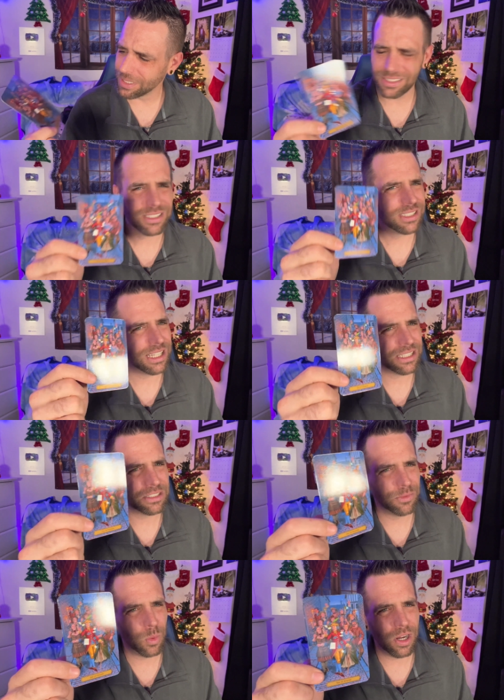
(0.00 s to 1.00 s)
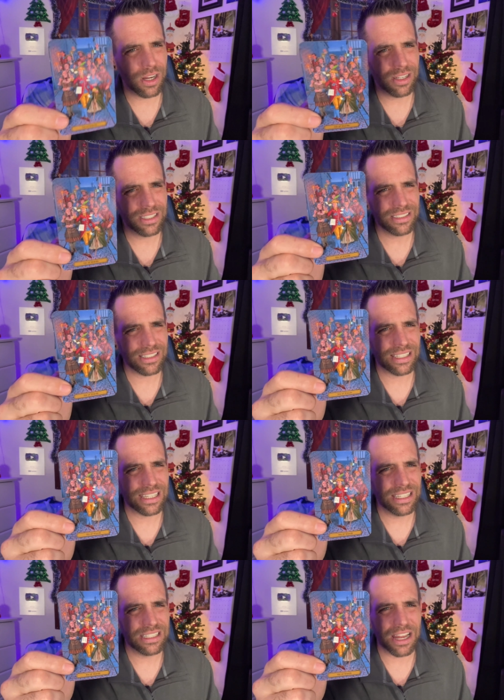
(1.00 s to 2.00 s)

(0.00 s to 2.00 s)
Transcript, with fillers: Six of Wands, again,